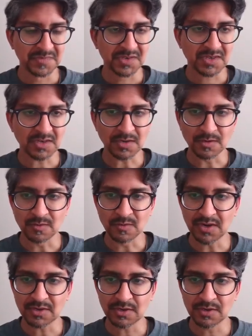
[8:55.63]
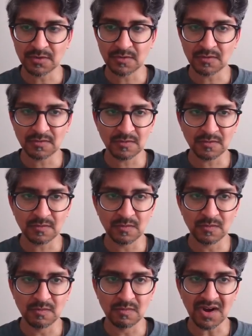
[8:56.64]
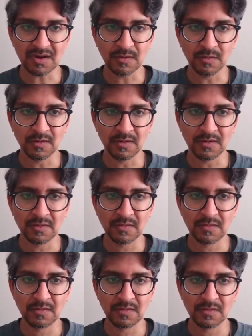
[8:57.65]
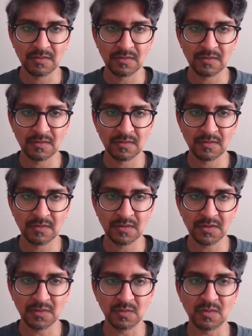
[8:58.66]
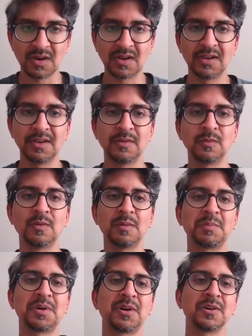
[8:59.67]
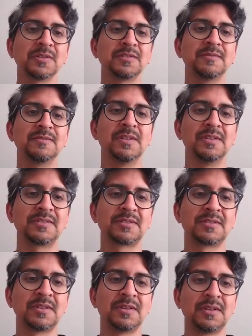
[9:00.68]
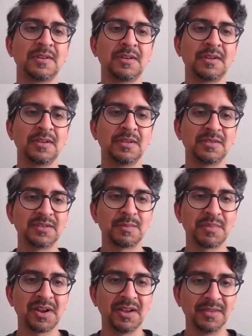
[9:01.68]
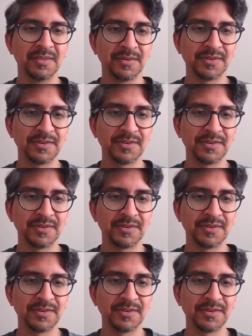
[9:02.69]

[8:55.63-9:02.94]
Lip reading: Congressional record. Why? What part of this is a pun?